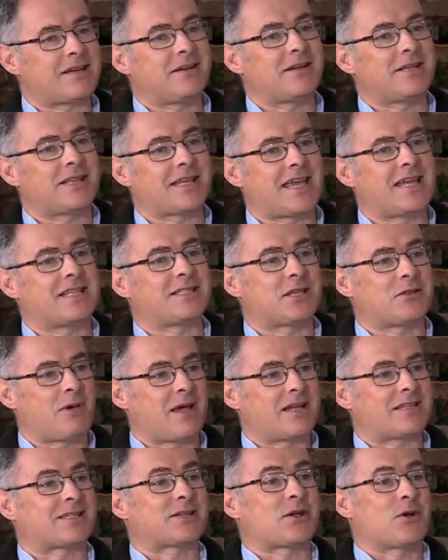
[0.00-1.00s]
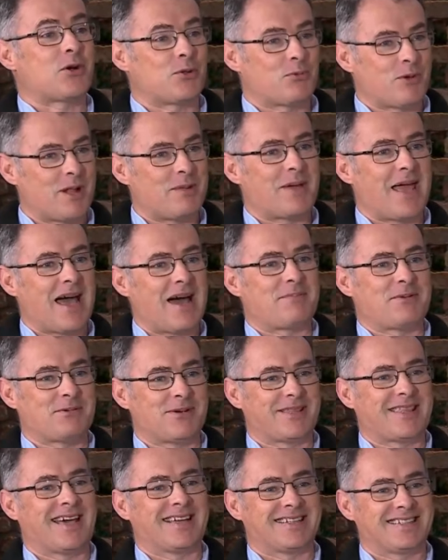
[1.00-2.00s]
particularly the kids on the way to school, will be
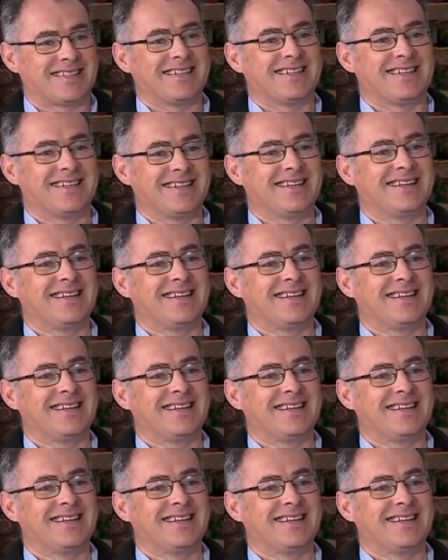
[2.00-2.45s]
happy with that.